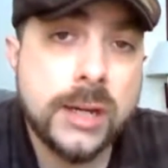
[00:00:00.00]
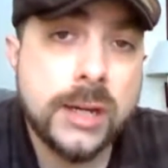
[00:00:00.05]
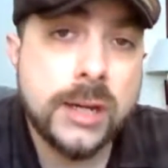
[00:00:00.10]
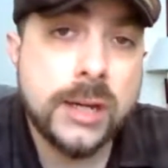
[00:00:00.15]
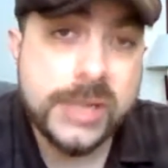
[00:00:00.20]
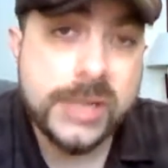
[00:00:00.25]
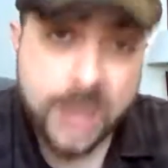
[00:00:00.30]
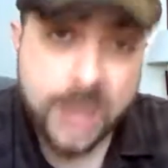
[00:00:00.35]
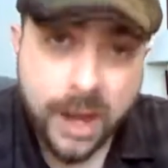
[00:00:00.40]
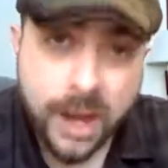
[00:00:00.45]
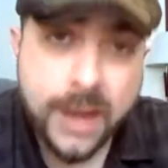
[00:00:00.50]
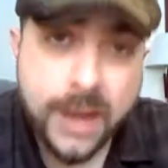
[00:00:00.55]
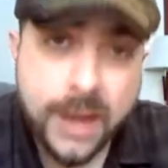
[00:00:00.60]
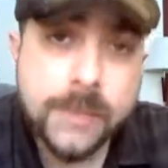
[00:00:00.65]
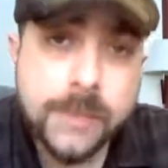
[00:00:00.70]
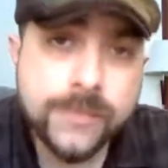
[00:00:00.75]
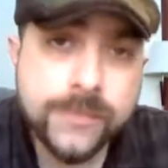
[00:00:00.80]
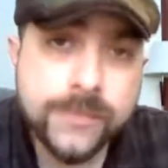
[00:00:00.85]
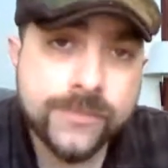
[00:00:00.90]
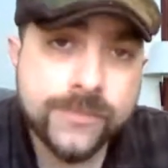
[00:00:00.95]
we die,
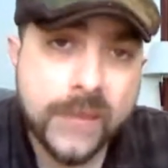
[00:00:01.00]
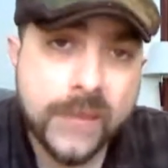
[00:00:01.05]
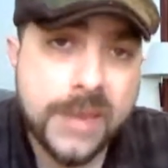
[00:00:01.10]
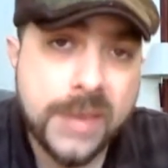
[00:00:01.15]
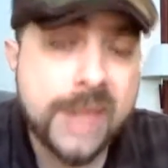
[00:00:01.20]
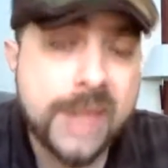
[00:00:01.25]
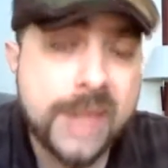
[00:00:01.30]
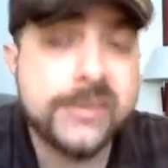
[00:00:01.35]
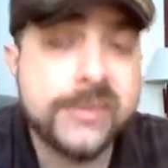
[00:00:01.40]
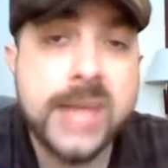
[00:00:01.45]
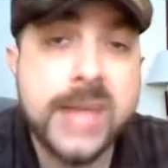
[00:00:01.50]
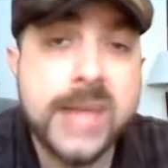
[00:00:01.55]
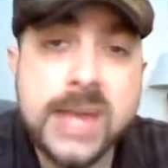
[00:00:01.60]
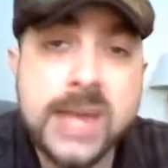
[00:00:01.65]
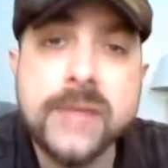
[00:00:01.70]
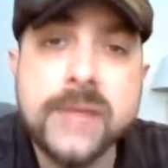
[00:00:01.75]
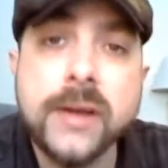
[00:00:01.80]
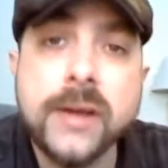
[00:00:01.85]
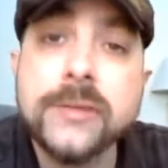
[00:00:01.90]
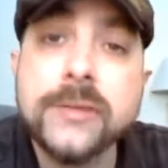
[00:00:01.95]
and that's the
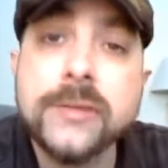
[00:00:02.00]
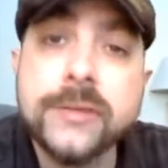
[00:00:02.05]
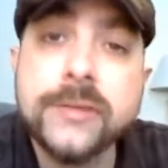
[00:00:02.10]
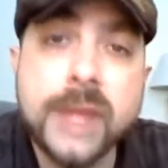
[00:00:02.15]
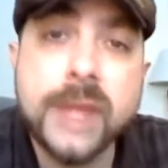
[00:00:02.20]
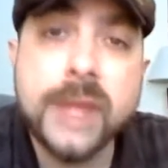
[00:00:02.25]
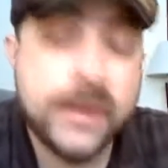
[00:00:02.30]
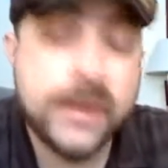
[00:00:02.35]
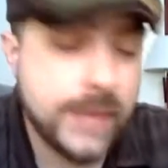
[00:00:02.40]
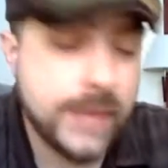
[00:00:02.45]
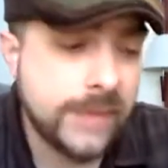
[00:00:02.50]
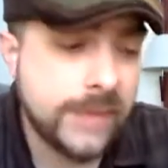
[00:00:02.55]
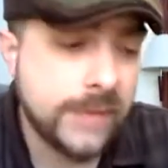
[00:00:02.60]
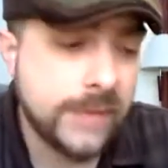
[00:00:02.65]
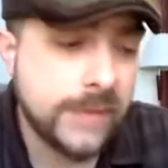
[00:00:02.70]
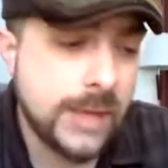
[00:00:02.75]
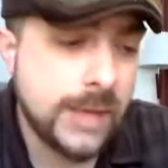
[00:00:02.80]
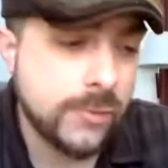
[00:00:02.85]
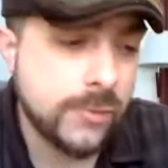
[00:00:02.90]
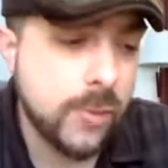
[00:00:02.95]
end of us. I know that's
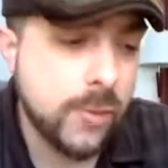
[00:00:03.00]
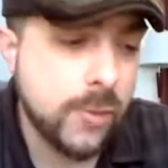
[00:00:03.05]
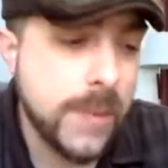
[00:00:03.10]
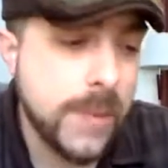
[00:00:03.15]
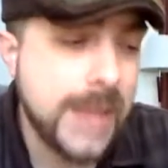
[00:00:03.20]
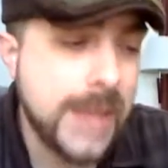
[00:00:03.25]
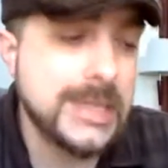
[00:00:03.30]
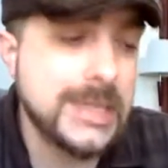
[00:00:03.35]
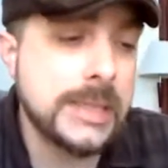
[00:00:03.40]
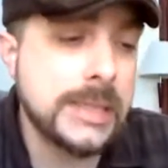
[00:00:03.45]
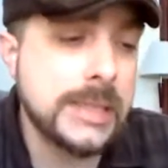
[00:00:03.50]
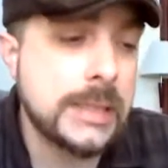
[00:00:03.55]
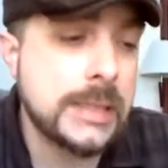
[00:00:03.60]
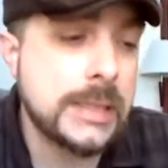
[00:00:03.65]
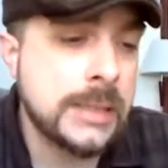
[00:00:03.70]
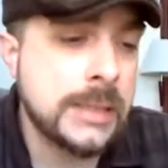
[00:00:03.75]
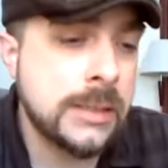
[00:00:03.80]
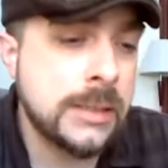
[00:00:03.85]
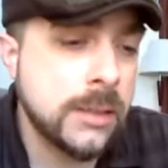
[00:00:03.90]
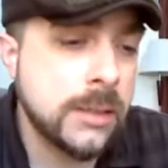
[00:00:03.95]
not a romantic
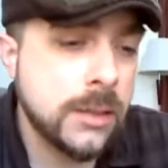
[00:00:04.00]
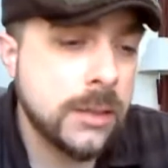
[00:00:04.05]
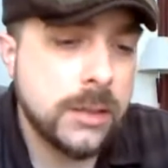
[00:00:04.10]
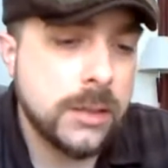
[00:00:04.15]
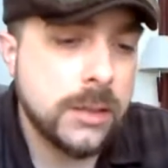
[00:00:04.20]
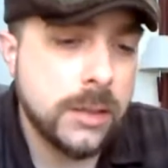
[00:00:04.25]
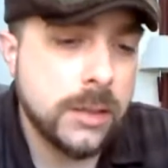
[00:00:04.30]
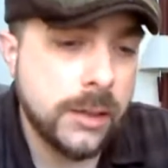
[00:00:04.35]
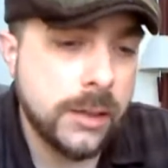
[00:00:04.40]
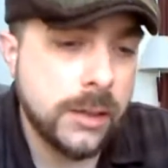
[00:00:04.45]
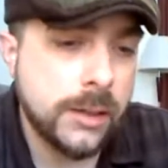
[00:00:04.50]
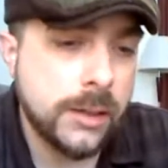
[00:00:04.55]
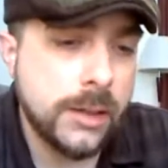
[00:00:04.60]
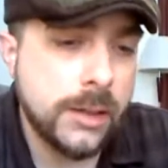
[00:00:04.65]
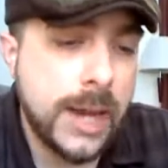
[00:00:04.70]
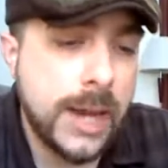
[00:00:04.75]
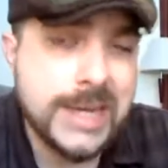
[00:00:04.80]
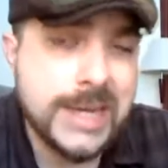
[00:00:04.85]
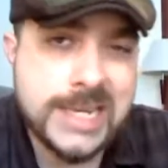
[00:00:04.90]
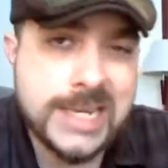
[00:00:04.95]

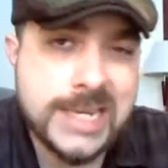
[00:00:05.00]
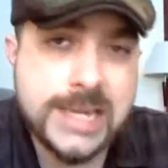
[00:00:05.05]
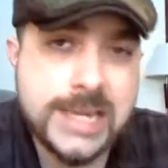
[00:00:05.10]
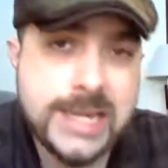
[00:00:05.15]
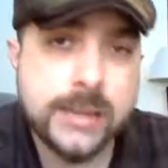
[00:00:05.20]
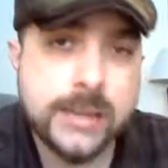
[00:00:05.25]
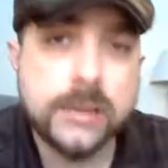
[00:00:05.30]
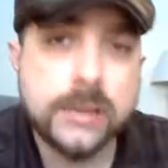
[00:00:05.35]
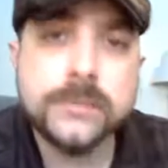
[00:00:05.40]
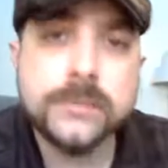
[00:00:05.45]
idea,